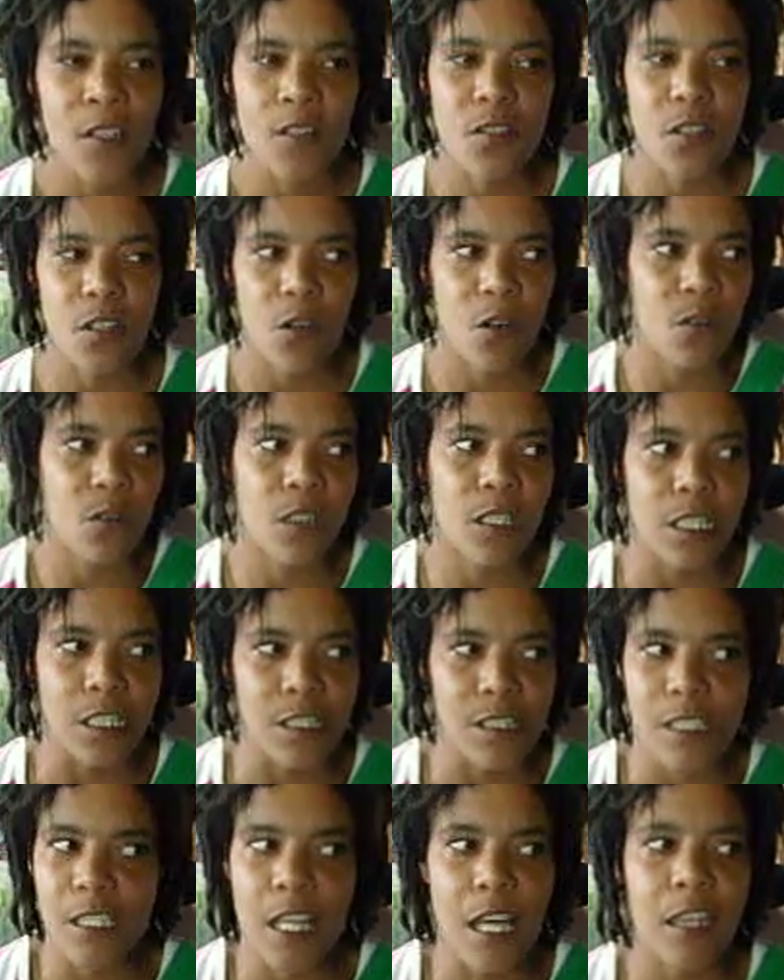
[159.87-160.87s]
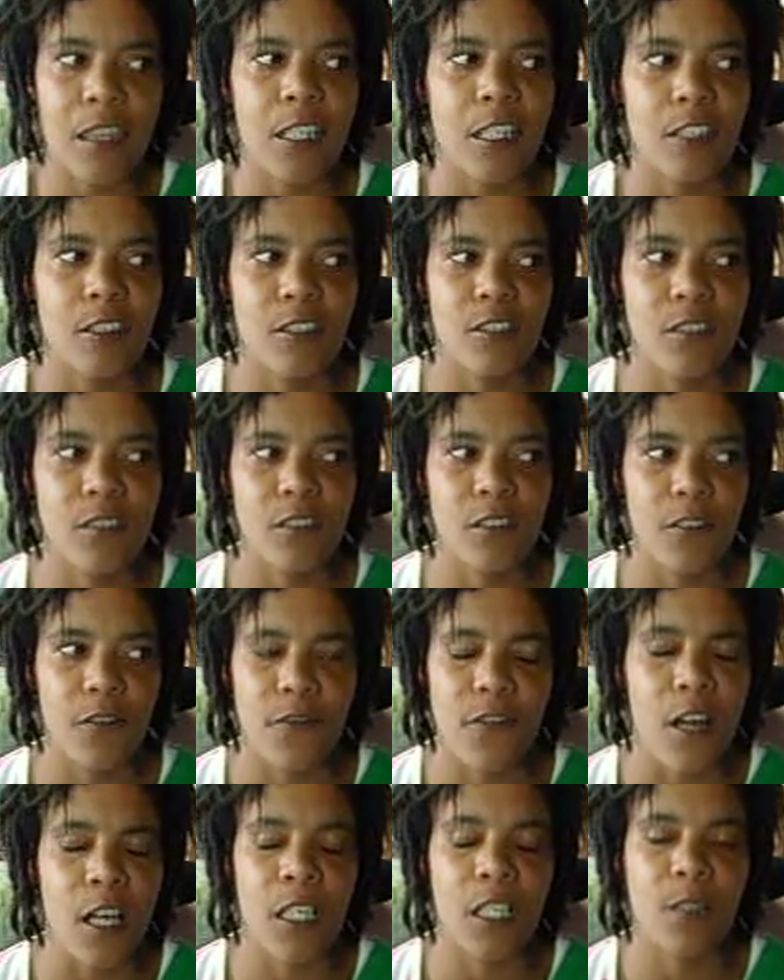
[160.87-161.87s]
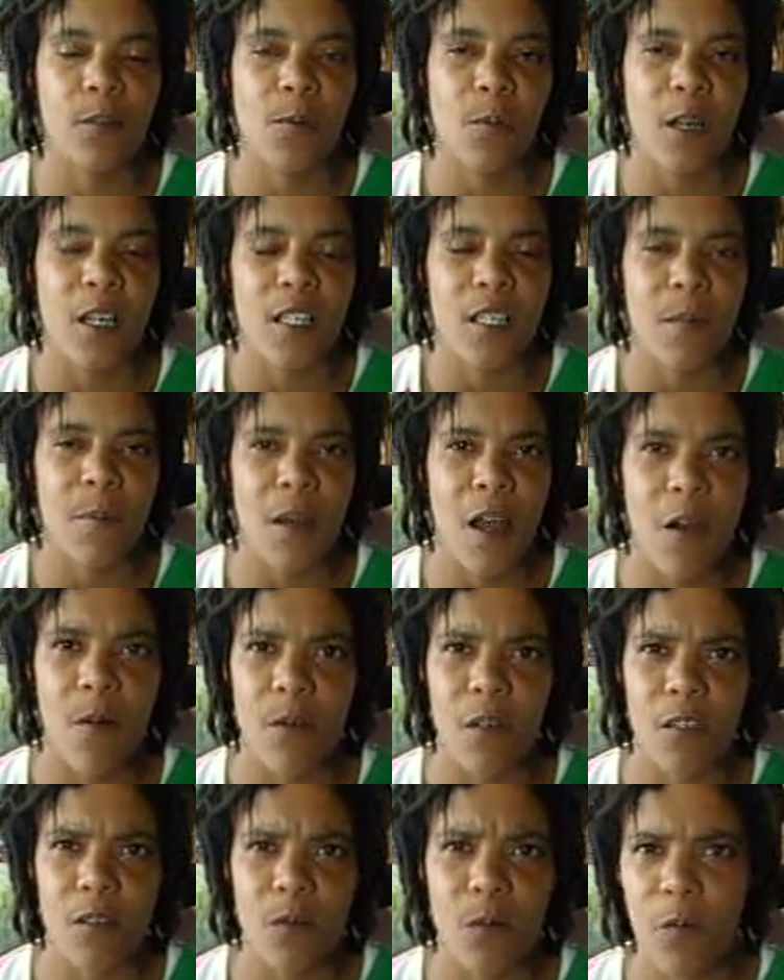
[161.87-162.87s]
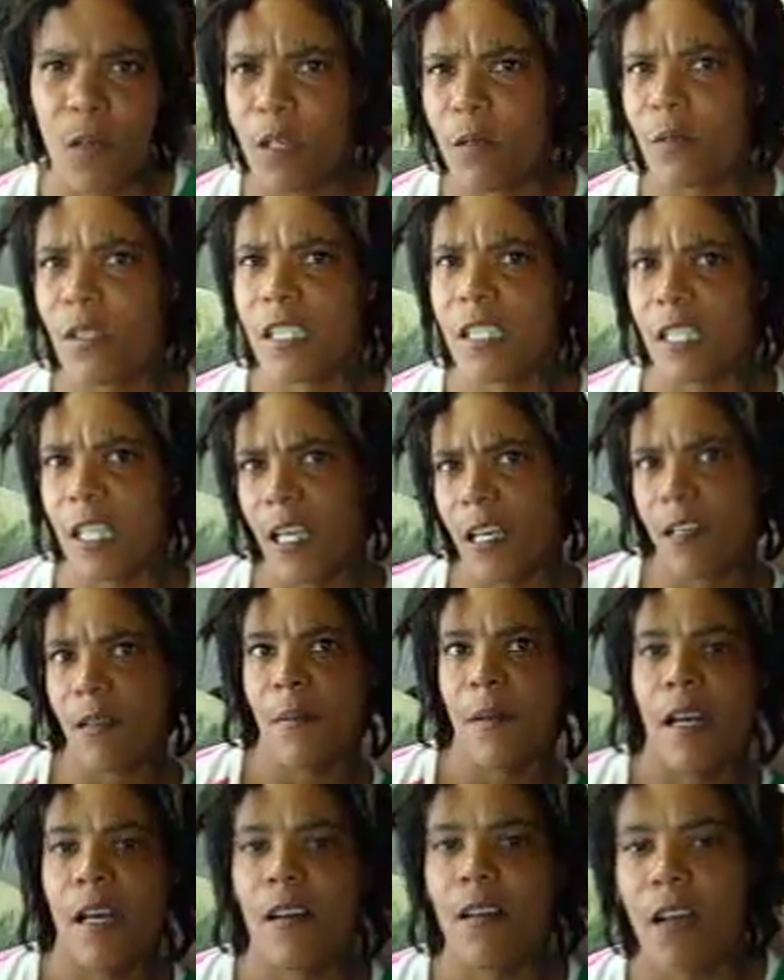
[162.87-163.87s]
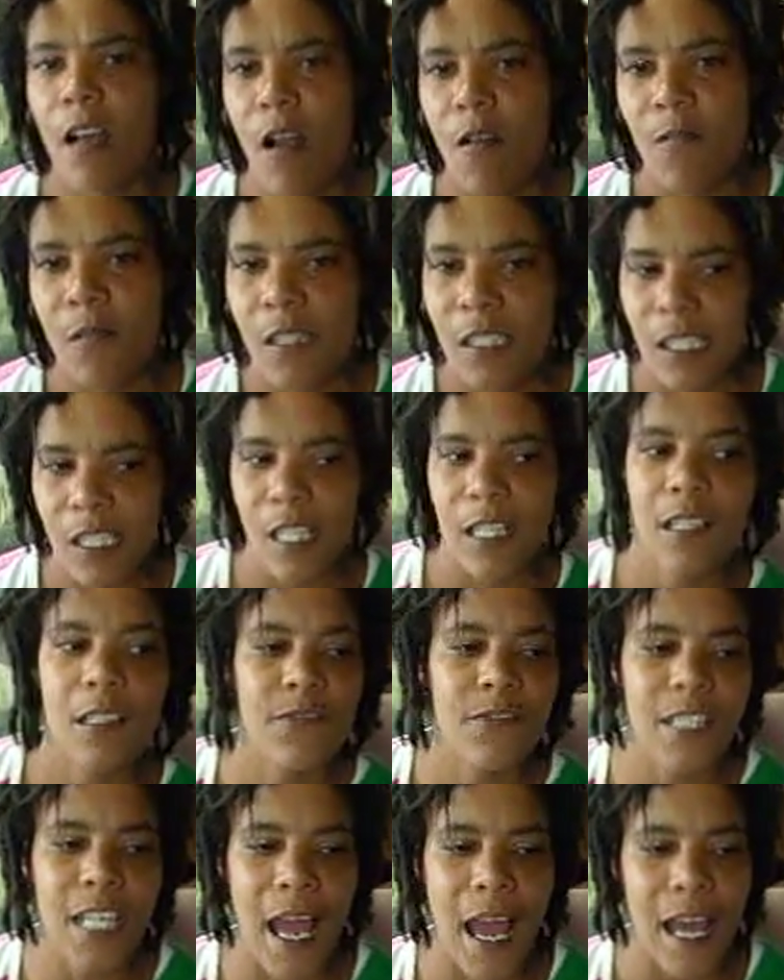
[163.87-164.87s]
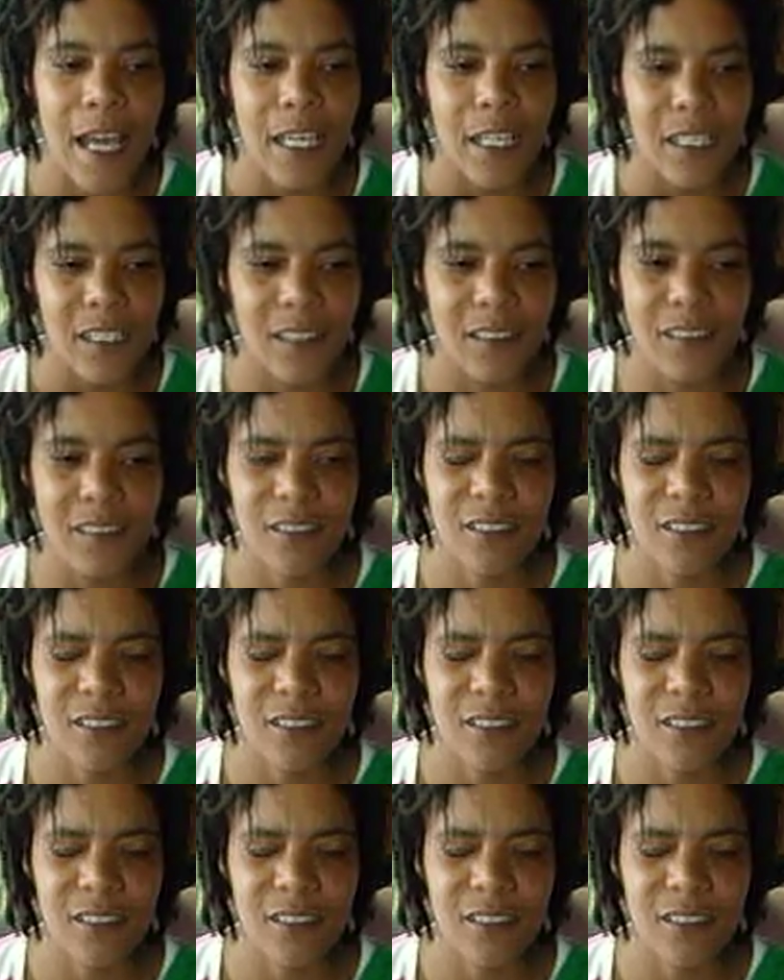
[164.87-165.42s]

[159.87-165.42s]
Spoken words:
So there's nothing to fucking worry about. What are we scared about? Are we scared of dying?